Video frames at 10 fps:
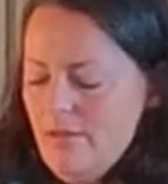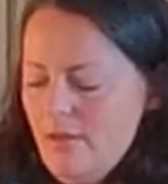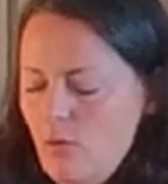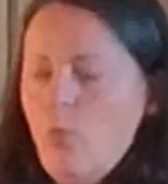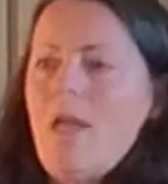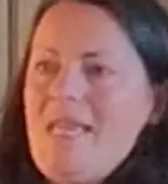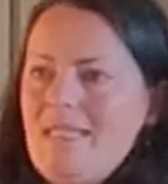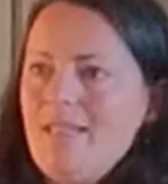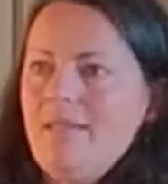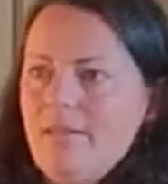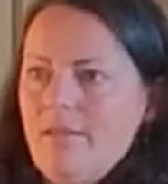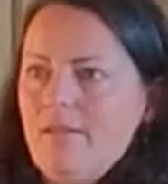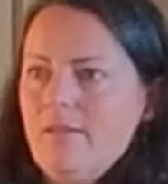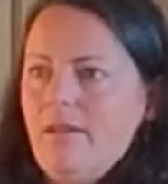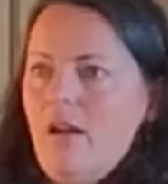the weight
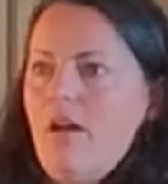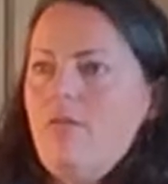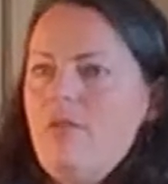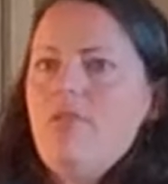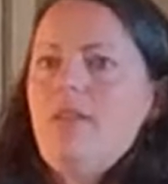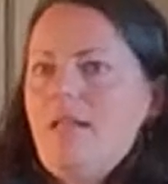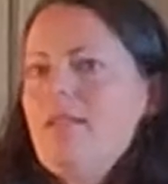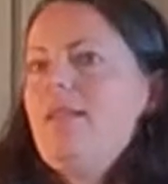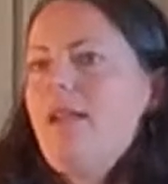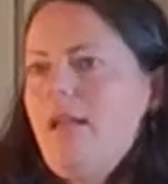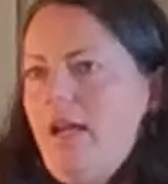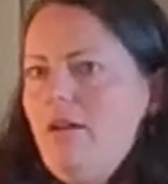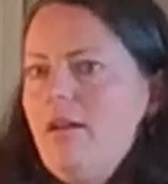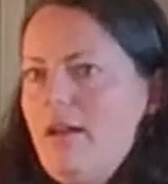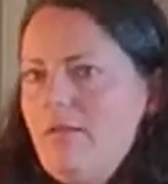of the things they
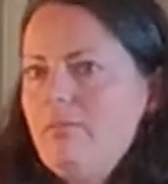carry.